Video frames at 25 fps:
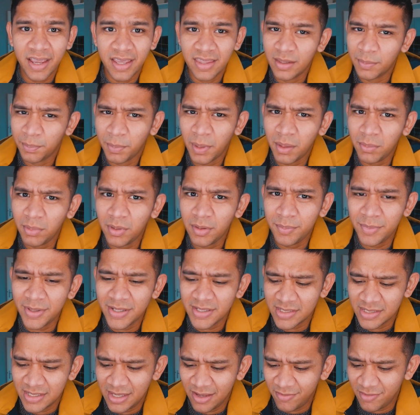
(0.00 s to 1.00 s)
And the problem
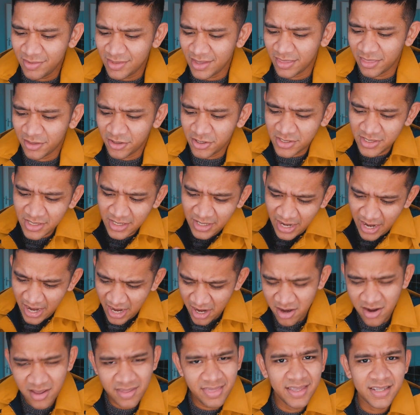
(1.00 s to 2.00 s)
is, given that there's an
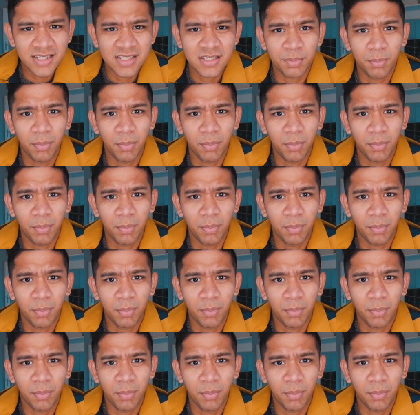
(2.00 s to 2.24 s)
area that's